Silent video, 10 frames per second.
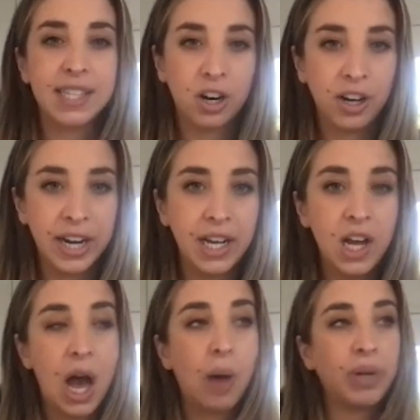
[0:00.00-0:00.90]
less
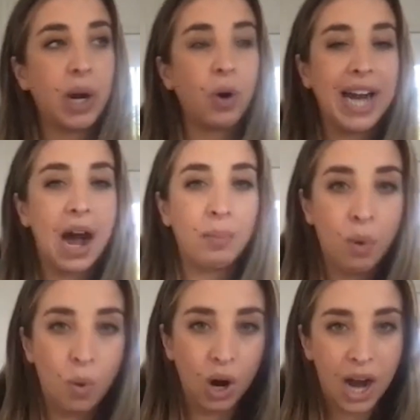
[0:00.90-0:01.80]
hungry. And when I work
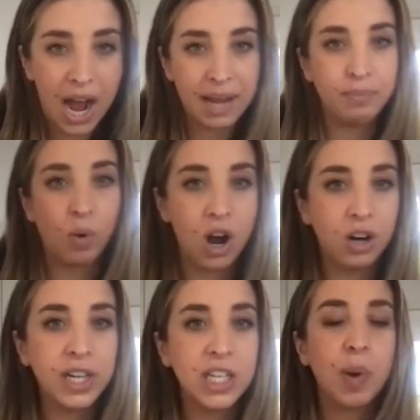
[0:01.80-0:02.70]
out more, I am more
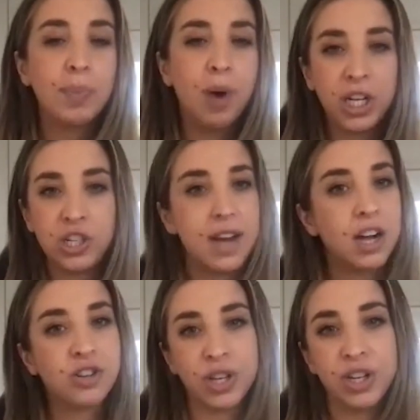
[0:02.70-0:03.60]
hungry. So my body just
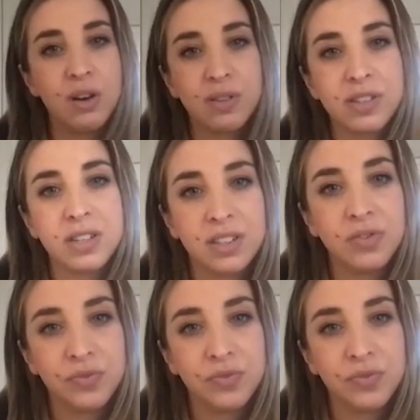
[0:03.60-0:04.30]
naturally knows.